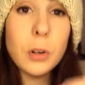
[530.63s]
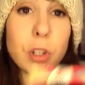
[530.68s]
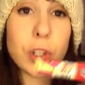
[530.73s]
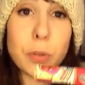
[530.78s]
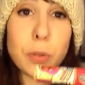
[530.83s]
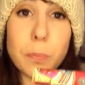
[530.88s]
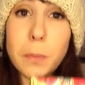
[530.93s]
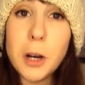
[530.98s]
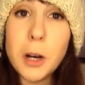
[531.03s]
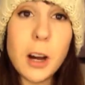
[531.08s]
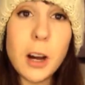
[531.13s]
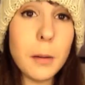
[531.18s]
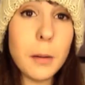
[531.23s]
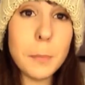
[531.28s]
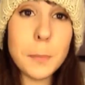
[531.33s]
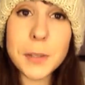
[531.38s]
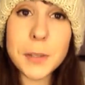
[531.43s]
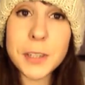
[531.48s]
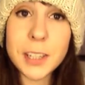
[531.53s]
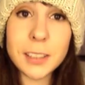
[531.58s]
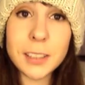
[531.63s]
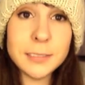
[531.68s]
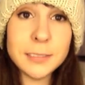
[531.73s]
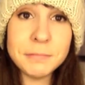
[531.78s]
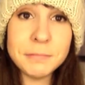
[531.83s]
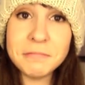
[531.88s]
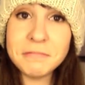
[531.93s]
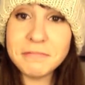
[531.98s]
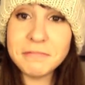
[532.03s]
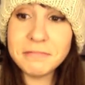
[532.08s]
Push Pops,
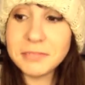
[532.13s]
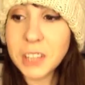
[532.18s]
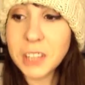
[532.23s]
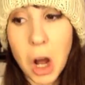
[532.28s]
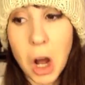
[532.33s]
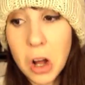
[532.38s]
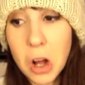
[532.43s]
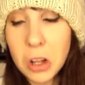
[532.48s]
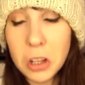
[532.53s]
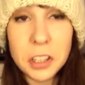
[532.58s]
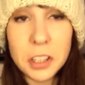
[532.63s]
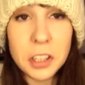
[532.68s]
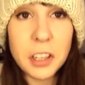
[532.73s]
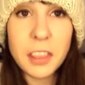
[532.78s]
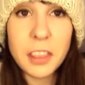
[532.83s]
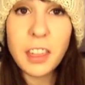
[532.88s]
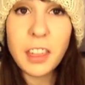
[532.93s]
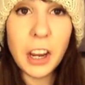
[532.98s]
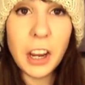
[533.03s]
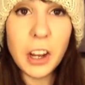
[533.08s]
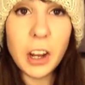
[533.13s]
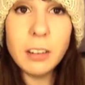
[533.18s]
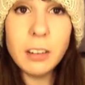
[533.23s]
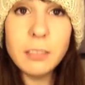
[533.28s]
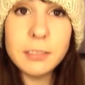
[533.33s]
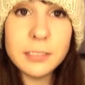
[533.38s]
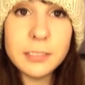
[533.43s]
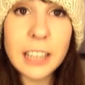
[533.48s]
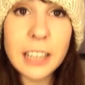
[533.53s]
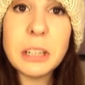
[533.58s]
all you can think
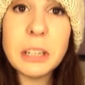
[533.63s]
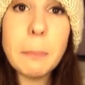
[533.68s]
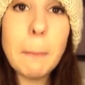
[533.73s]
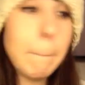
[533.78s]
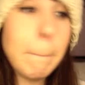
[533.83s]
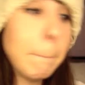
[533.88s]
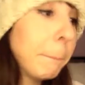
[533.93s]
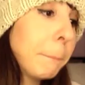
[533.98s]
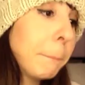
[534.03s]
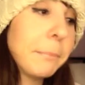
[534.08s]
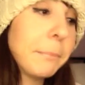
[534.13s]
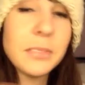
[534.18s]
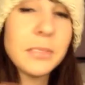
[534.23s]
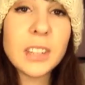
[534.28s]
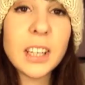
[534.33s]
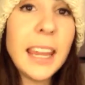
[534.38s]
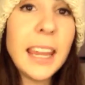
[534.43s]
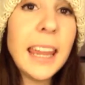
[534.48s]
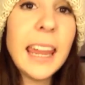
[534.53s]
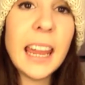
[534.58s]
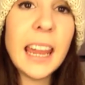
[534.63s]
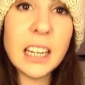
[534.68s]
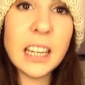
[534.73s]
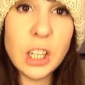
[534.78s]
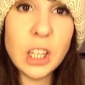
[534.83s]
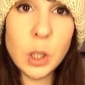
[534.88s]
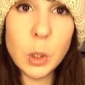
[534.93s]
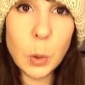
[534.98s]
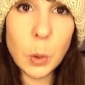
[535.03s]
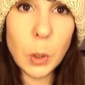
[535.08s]
of. Like,
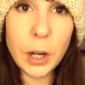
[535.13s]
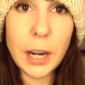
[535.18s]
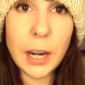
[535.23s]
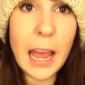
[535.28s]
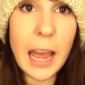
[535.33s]
candy galore.